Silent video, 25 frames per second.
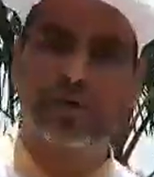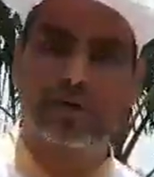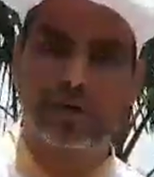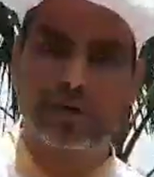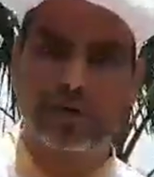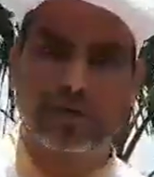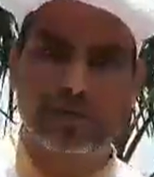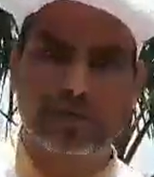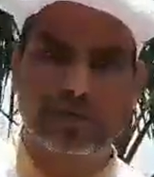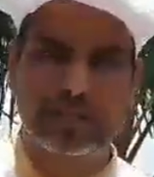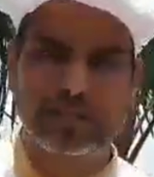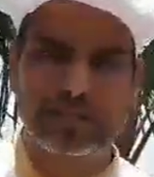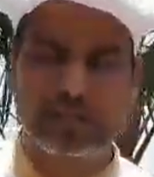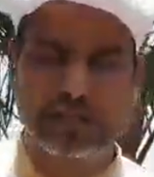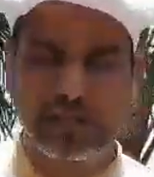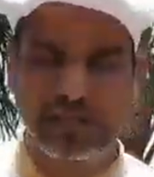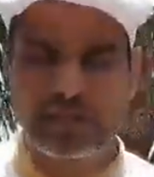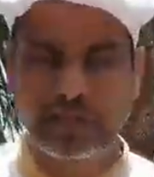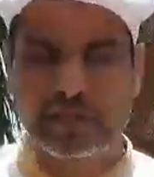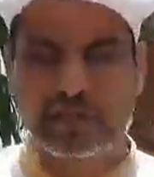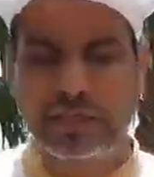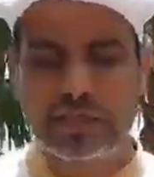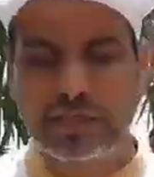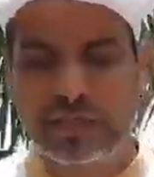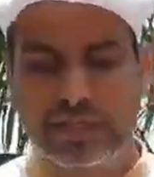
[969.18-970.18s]
yogurt,
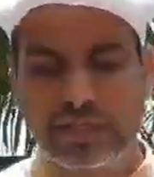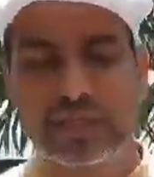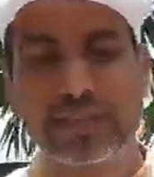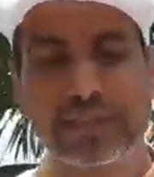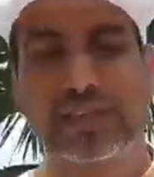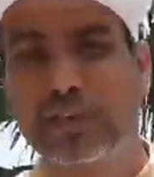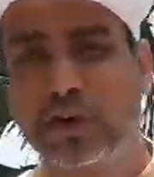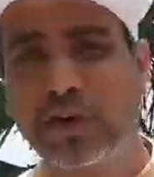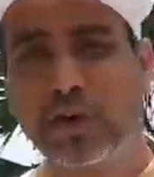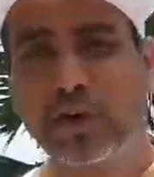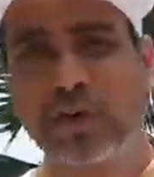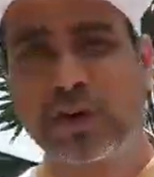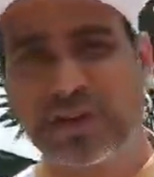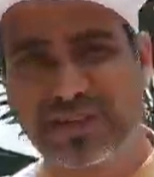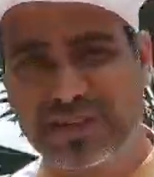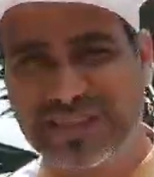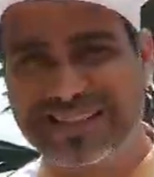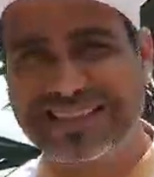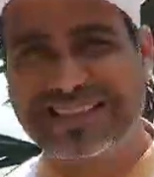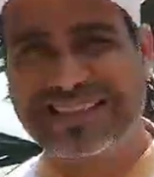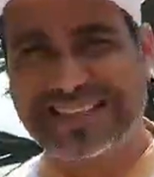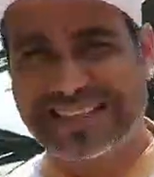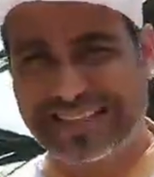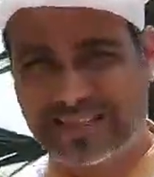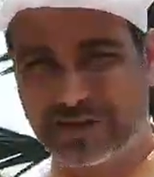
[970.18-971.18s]
the Indian yogurt
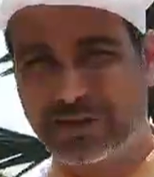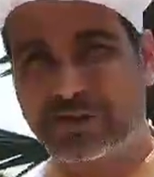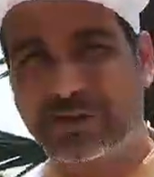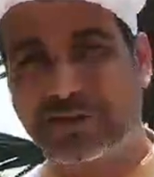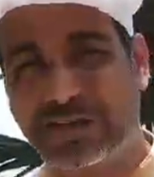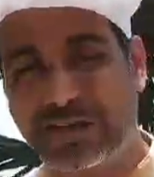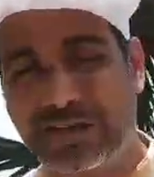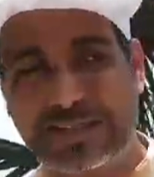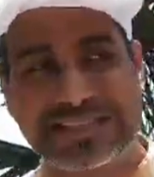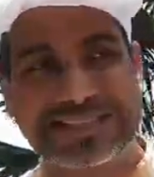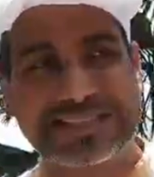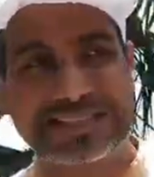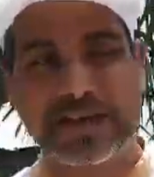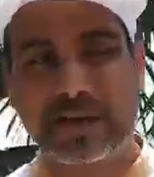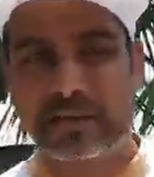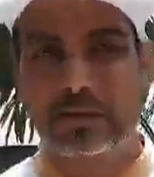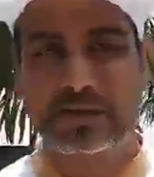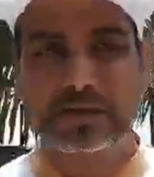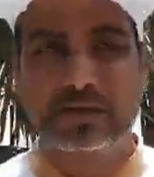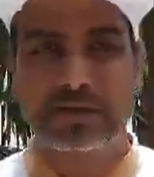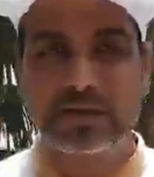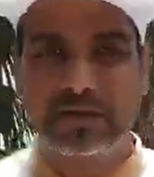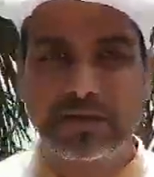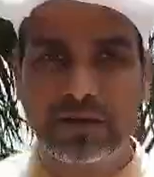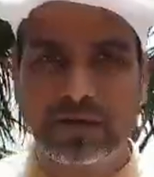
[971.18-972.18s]
is naturally
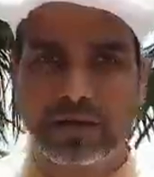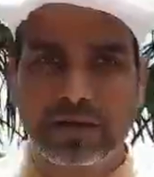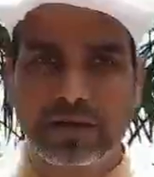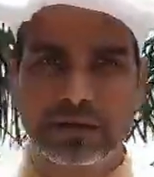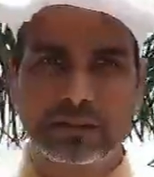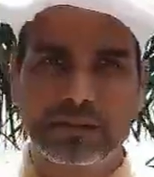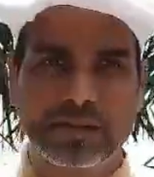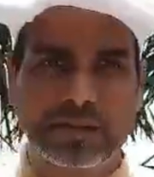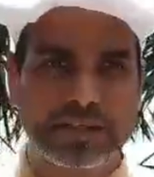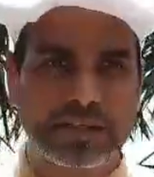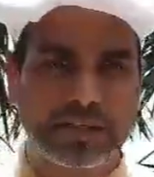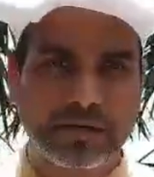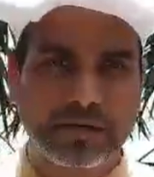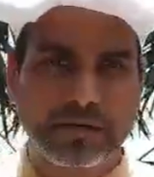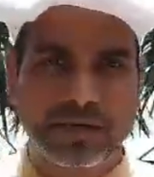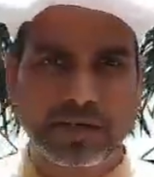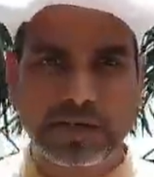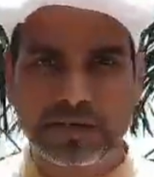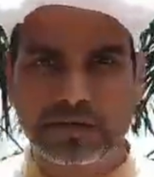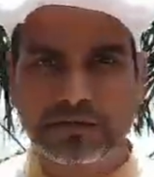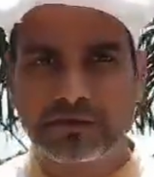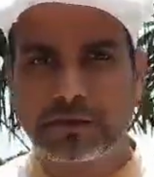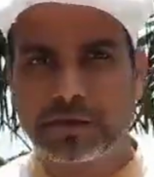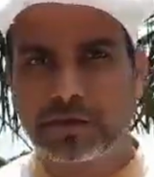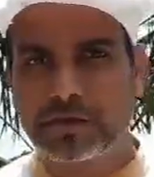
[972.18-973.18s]
sour, but
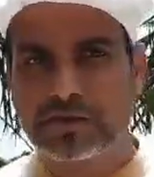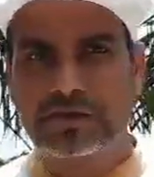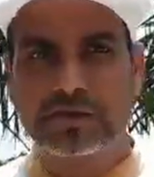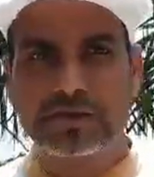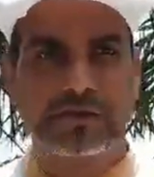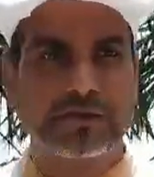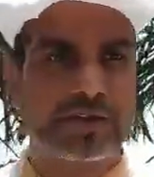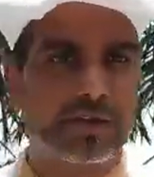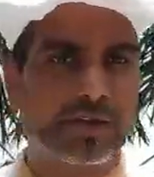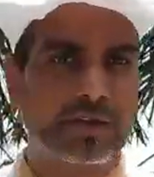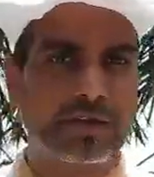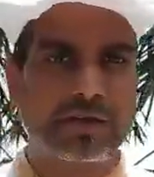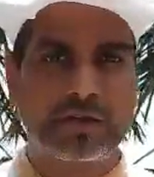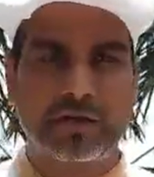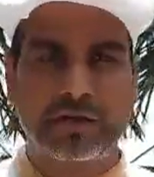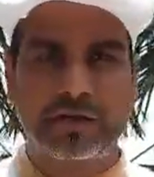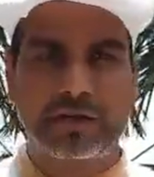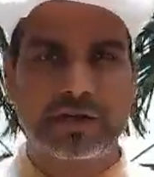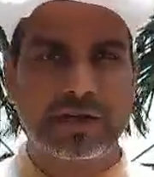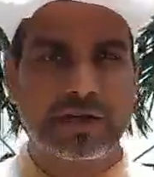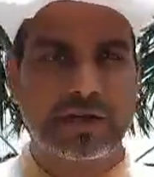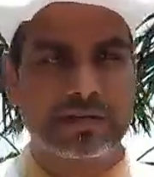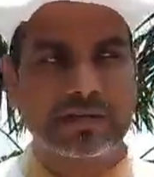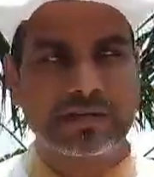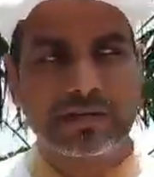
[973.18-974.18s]
if you use the Greek
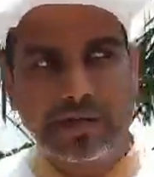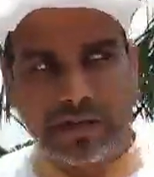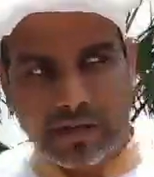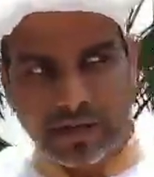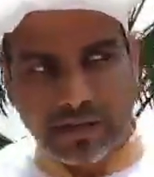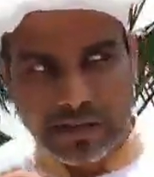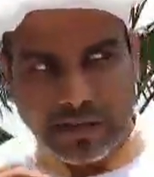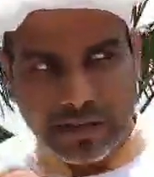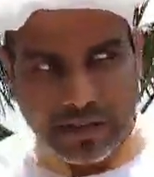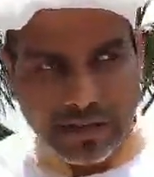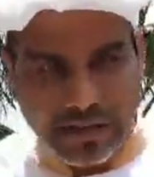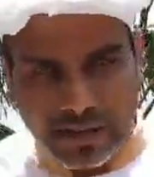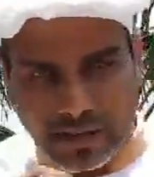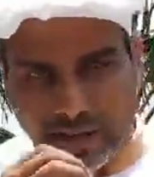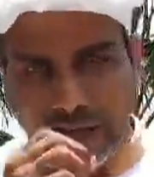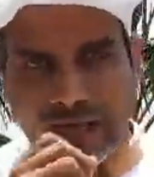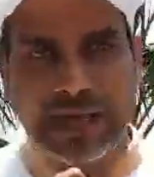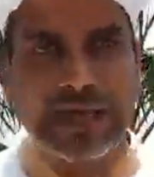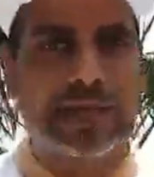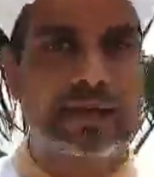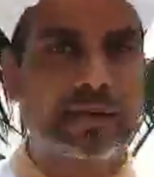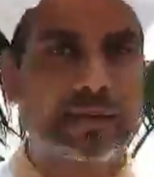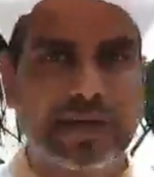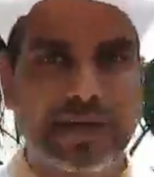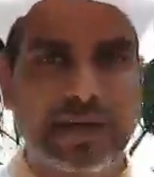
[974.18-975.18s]
yogurt,
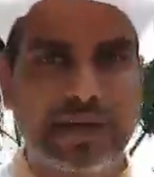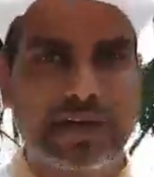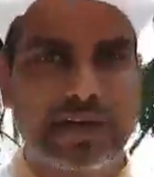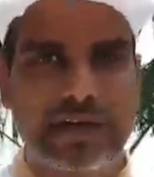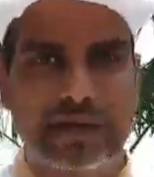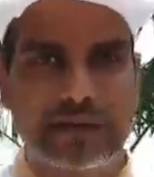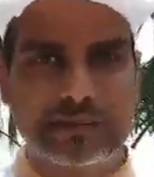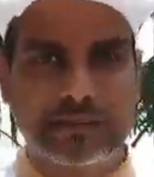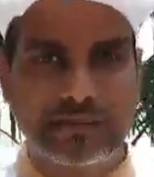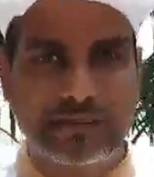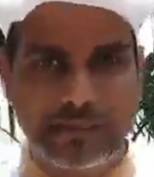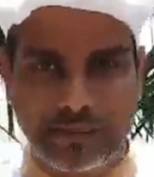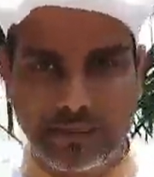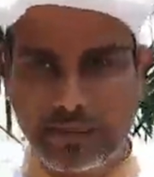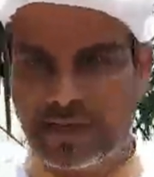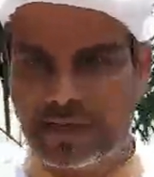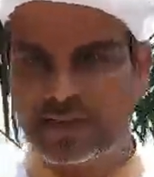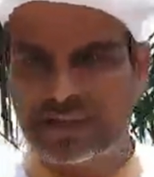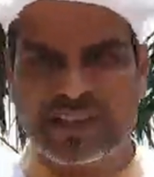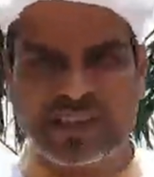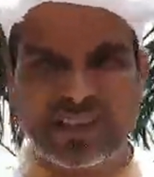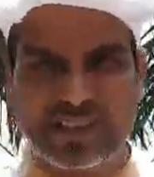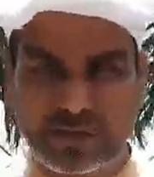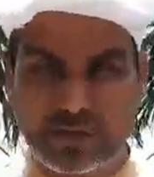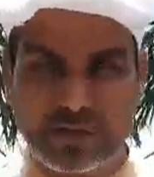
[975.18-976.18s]
add a bit of lime, bit of
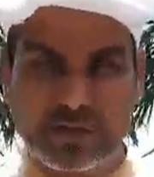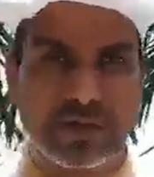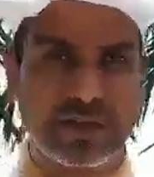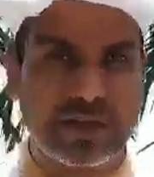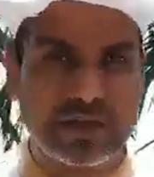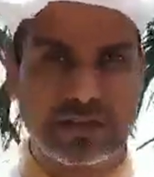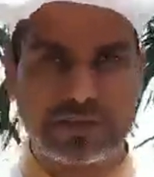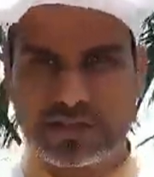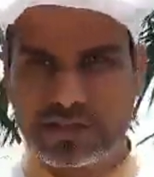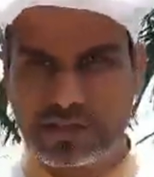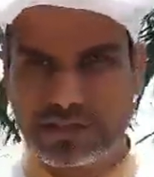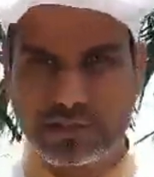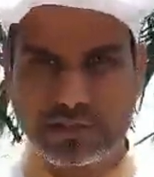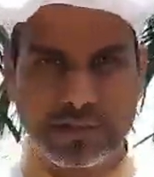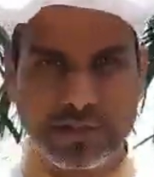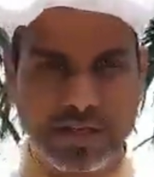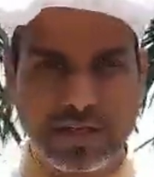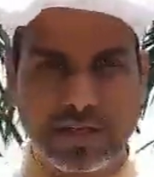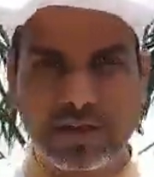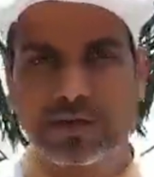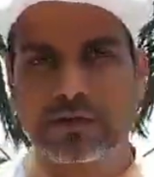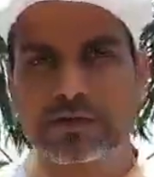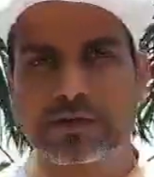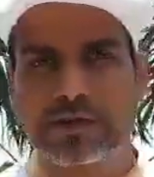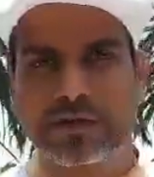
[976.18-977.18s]
zinc to it, just to bring
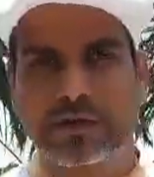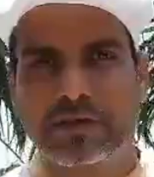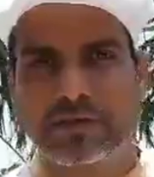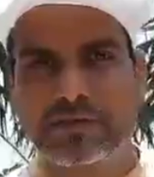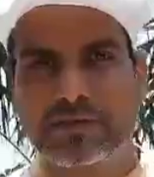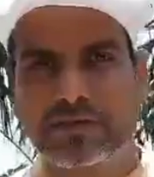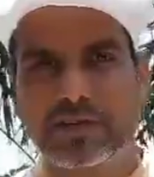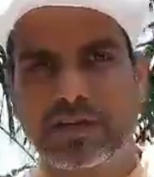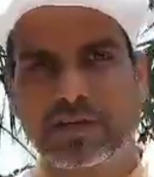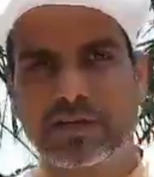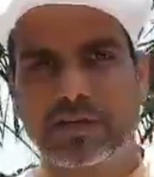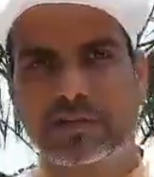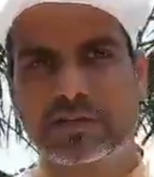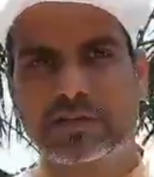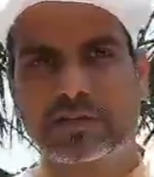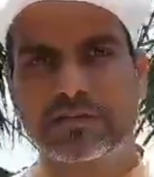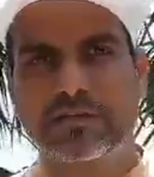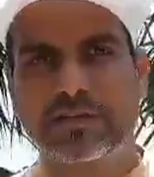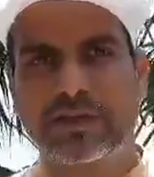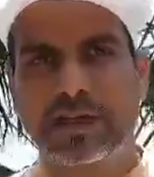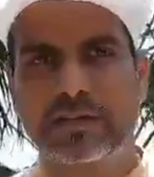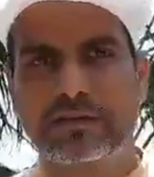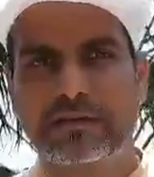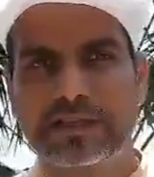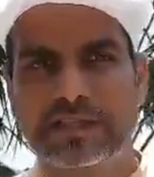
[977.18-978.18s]
out all the
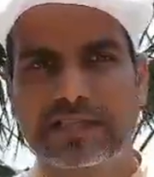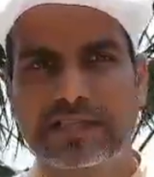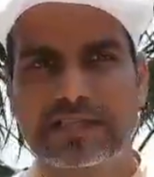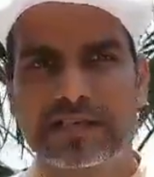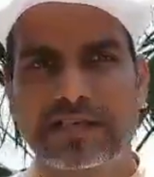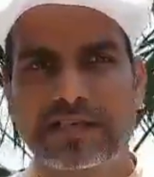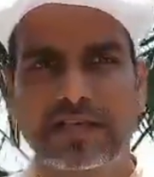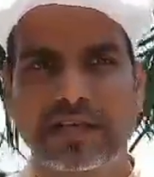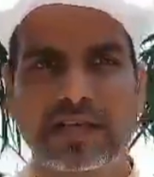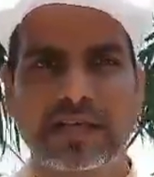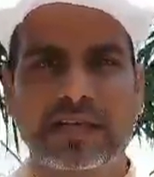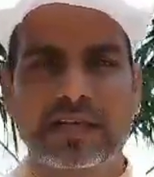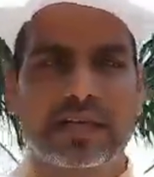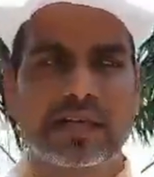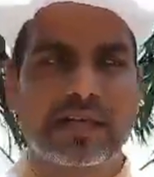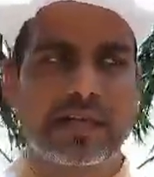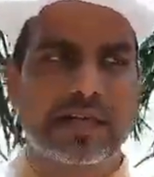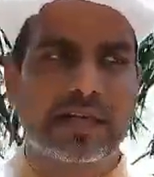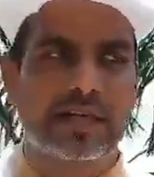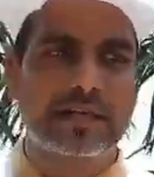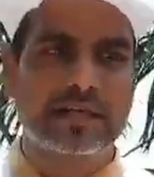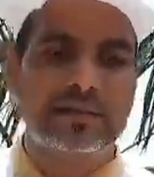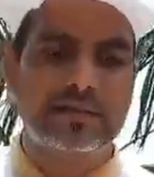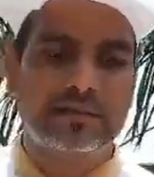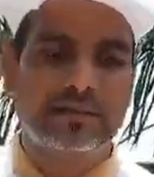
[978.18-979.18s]
flavors.
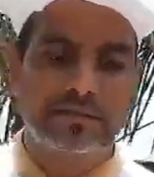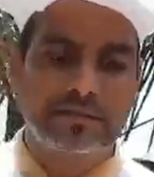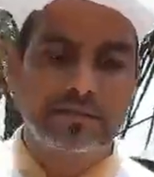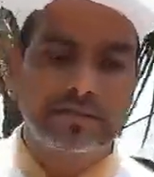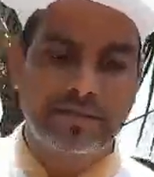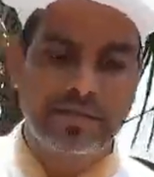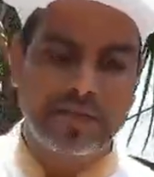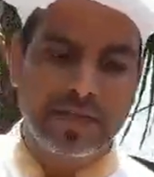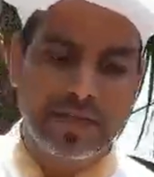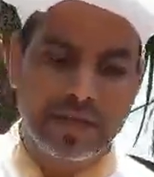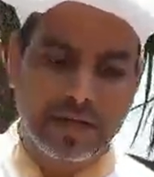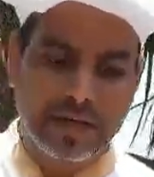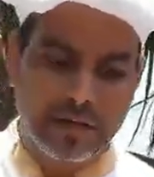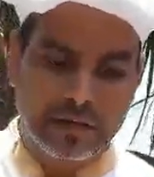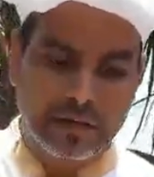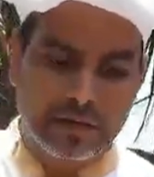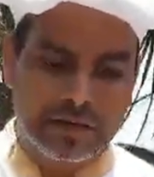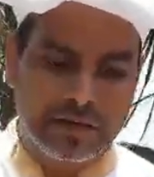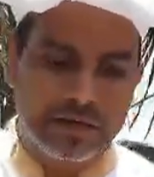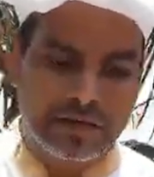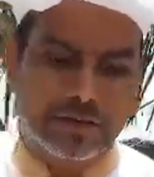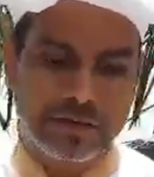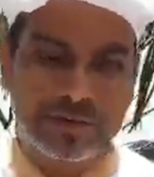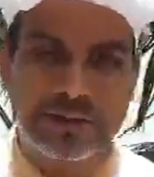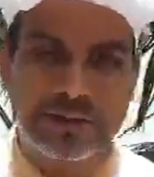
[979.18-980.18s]
And you can also do